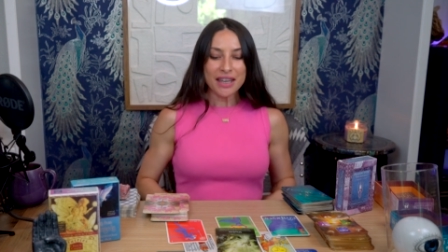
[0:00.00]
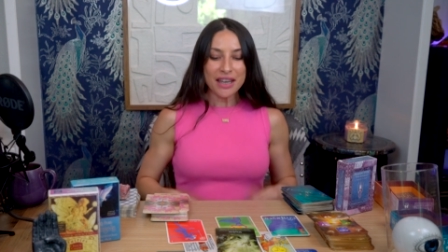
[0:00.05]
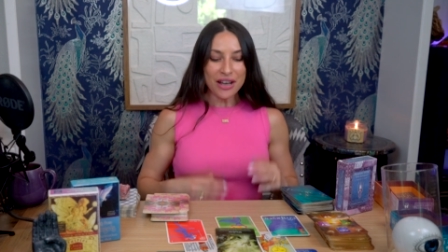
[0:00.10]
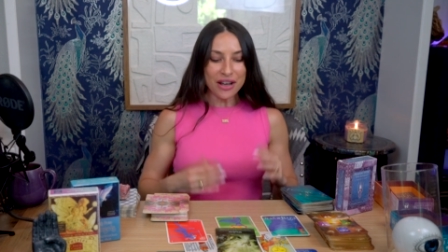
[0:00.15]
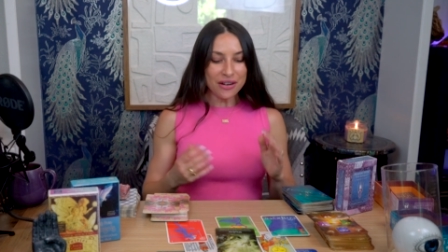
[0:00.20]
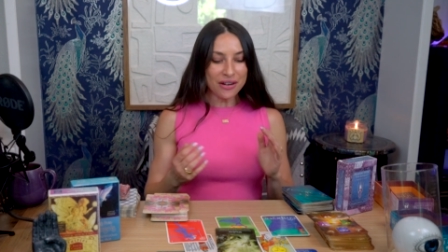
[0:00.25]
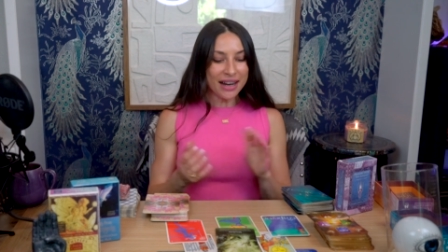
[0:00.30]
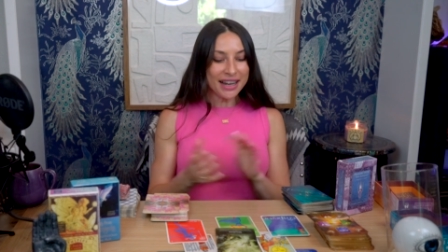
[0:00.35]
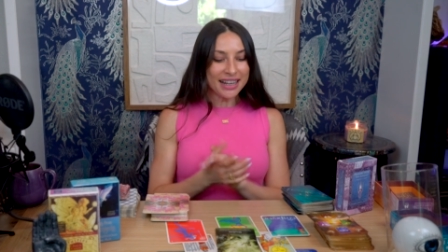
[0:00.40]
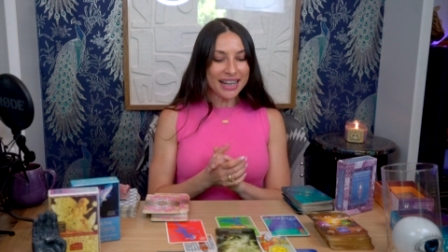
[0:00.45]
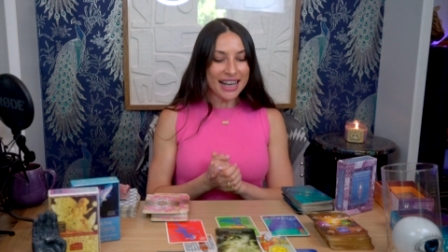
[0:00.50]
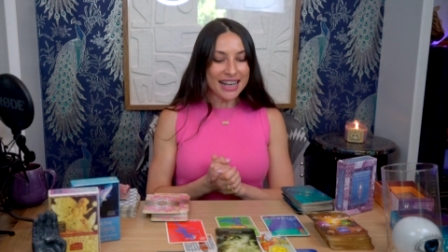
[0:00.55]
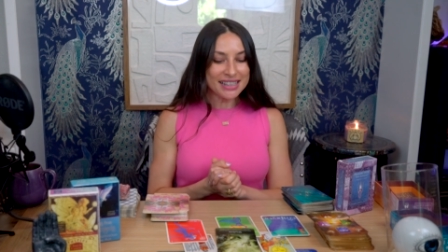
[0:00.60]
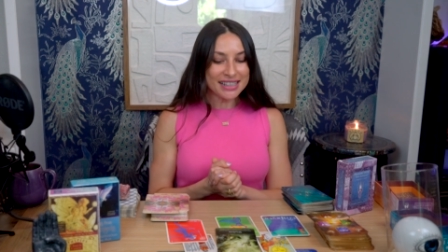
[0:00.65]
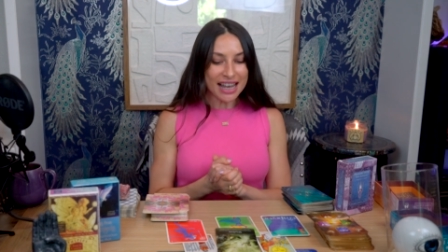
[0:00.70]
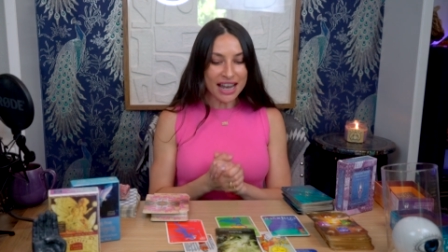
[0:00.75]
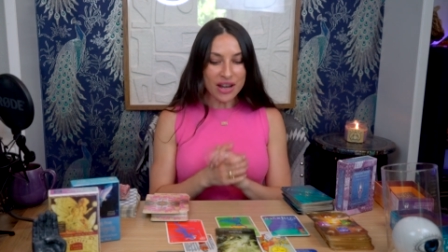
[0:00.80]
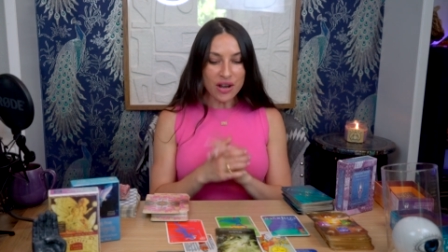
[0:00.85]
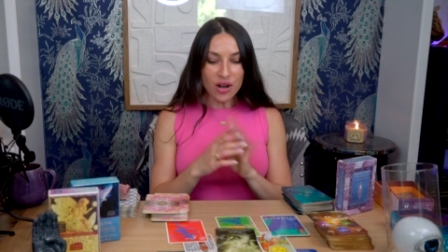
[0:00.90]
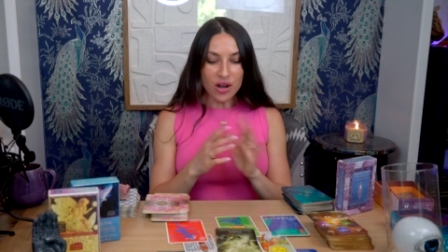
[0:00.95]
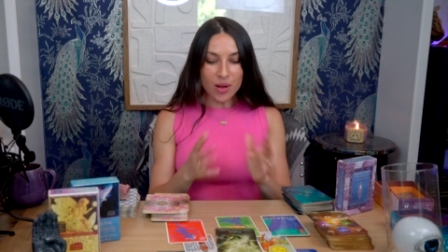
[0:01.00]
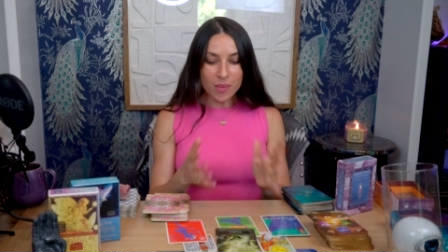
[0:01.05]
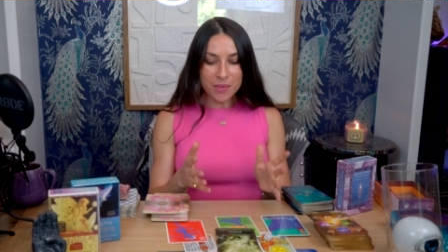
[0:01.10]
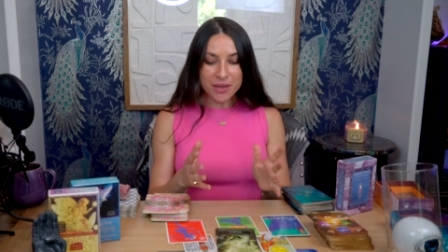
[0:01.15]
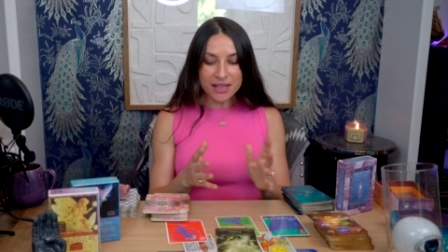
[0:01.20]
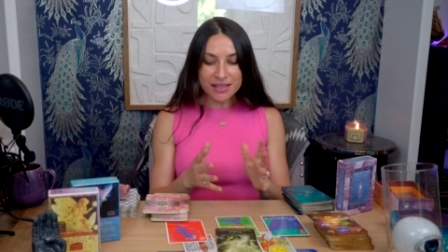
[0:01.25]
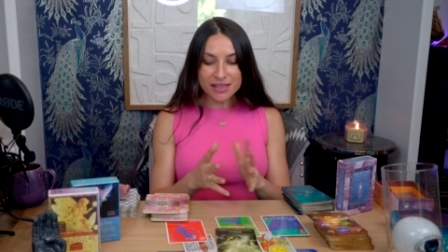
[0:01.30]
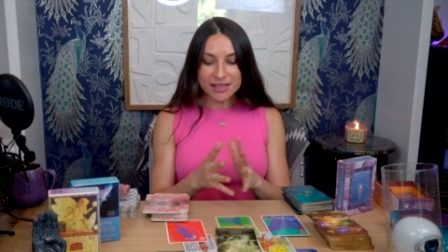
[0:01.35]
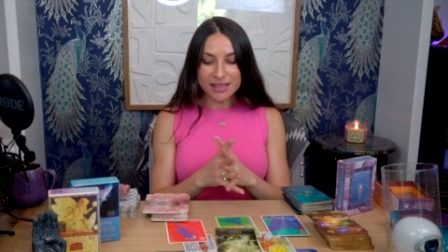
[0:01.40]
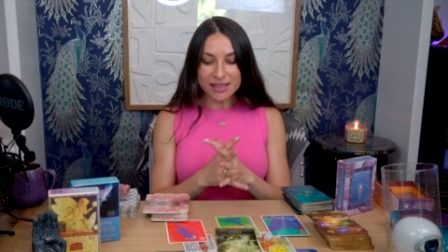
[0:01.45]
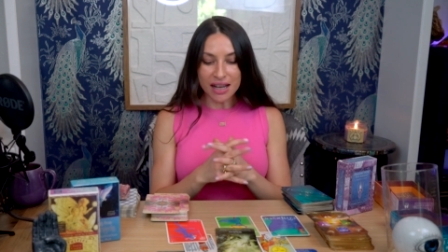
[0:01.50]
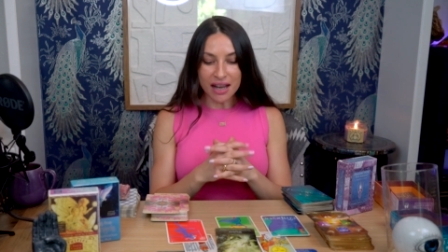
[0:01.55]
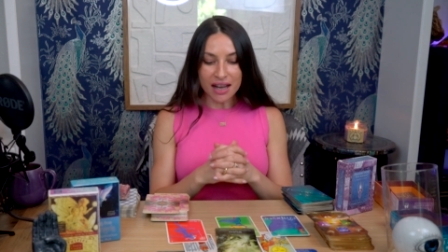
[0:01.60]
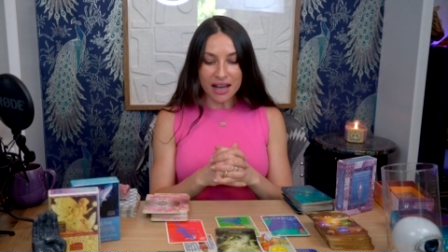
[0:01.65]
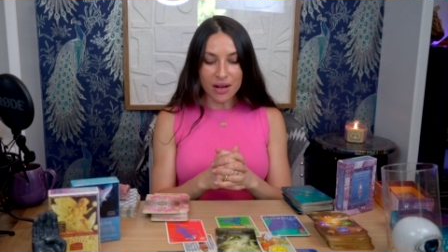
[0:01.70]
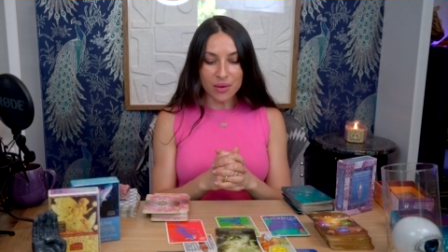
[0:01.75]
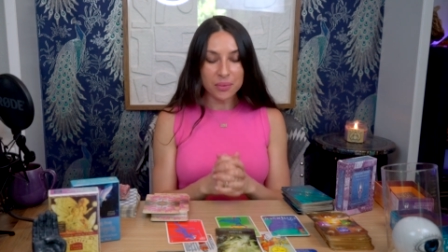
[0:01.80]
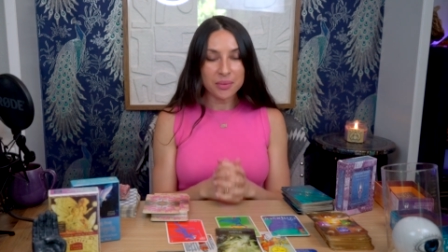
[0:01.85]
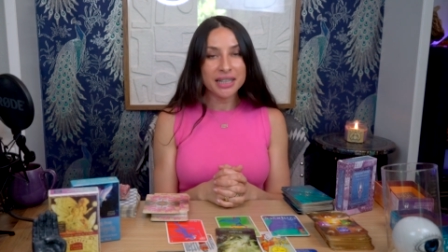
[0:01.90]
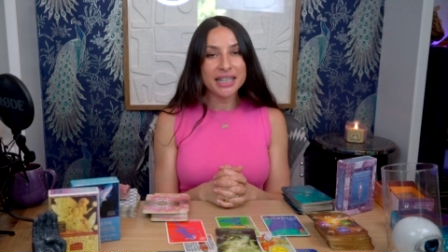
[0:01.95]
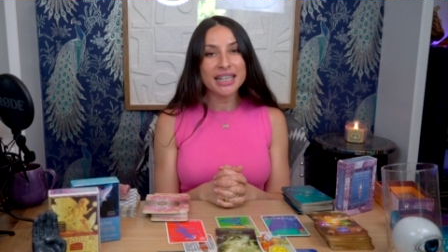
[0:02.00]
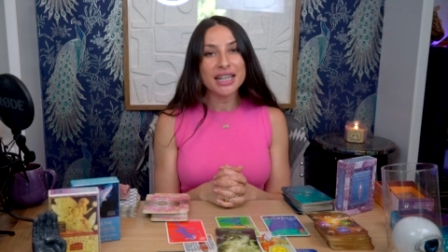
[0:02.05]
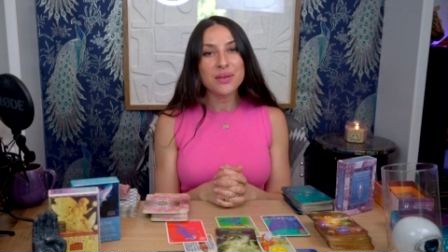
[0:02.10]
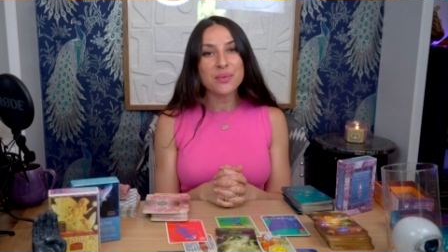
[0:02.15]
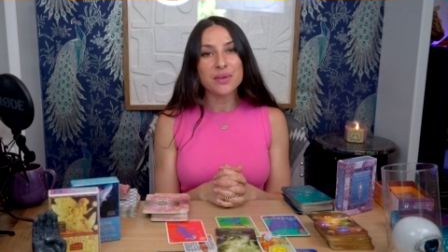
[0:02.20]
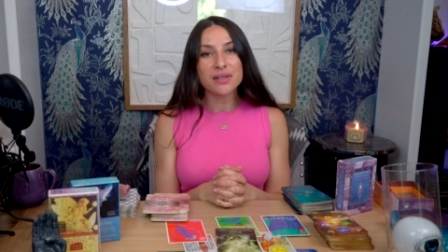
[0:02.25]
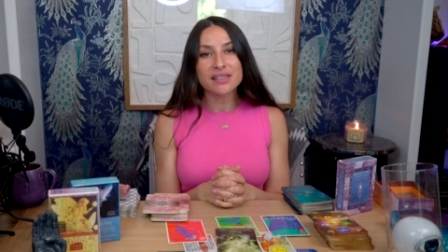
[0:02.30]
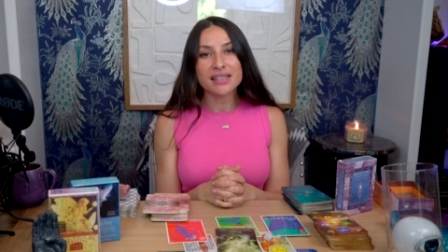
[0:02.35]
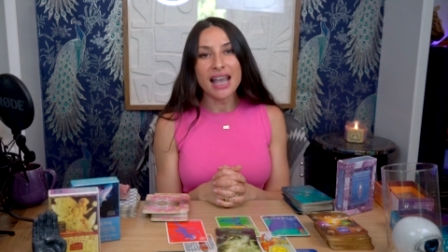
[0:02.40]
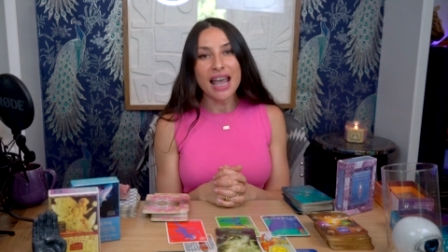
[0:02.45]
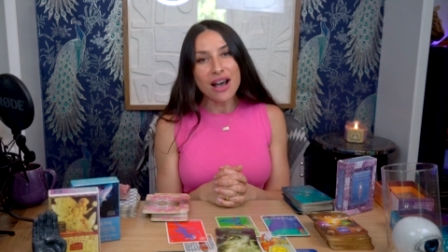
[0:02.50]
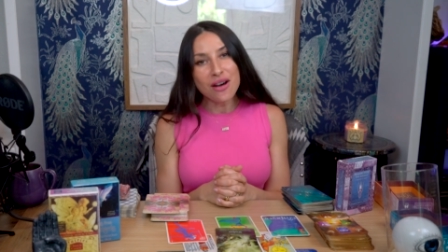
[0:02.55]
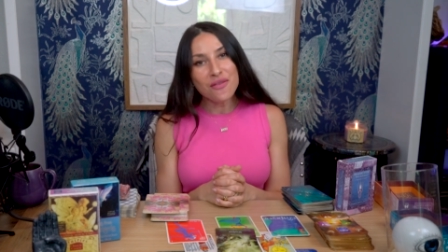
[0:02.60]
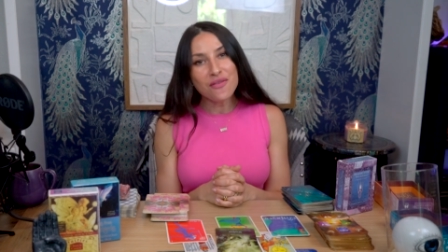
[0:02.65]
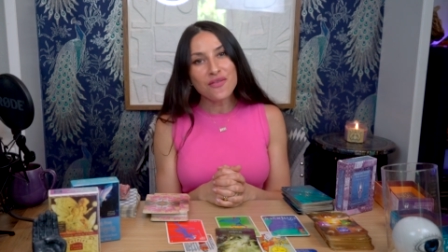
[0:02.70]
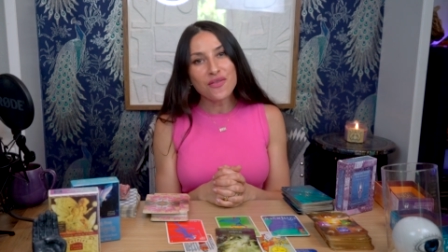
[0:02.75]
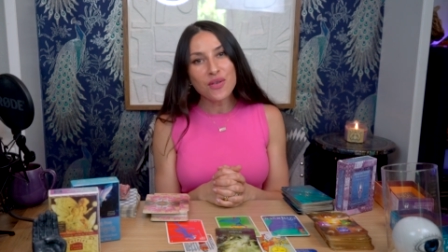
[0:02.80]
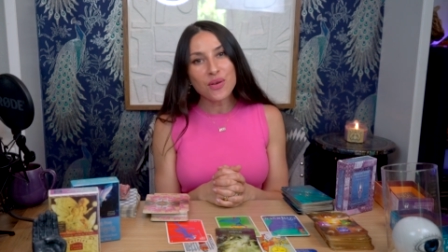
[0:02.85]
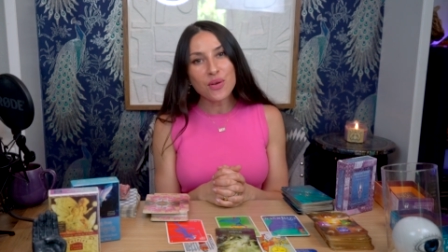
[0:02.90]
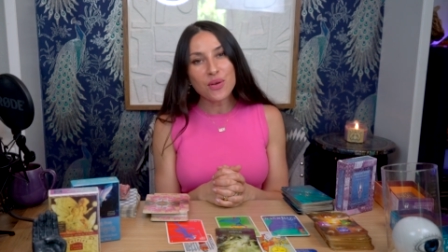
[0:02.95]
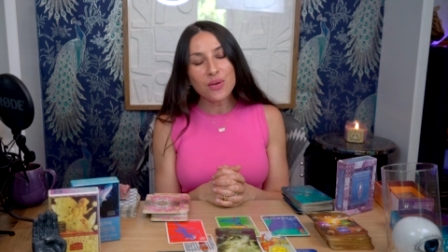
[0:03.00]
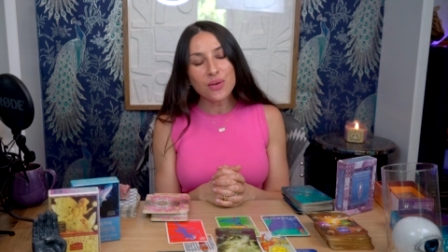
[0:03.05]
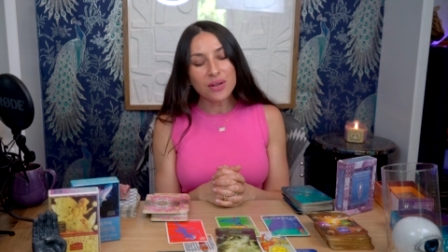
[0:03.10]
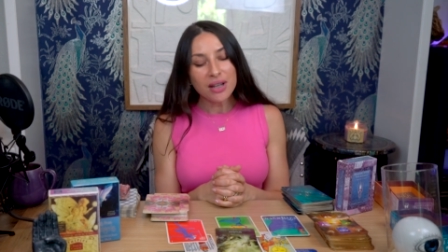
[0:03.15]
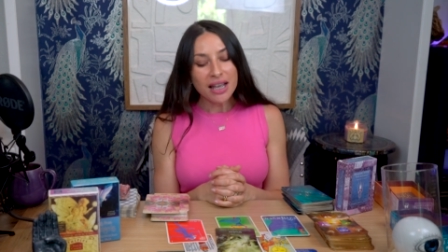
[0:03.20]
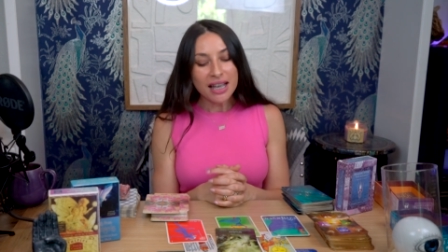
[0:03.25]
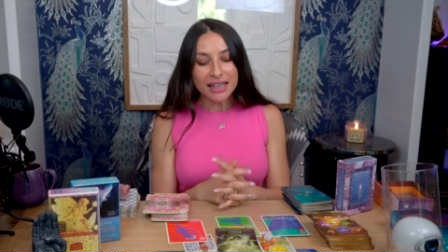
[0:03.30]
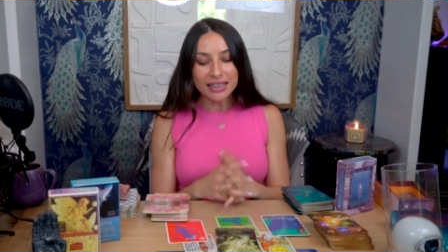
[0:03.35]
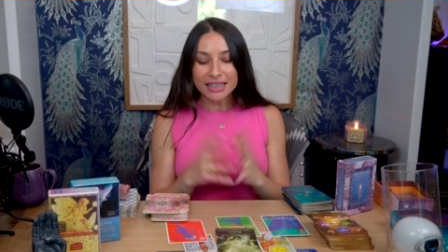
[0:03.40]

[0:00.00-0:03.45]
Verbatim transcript: All right, guys, I hope this uh, reading was helpful.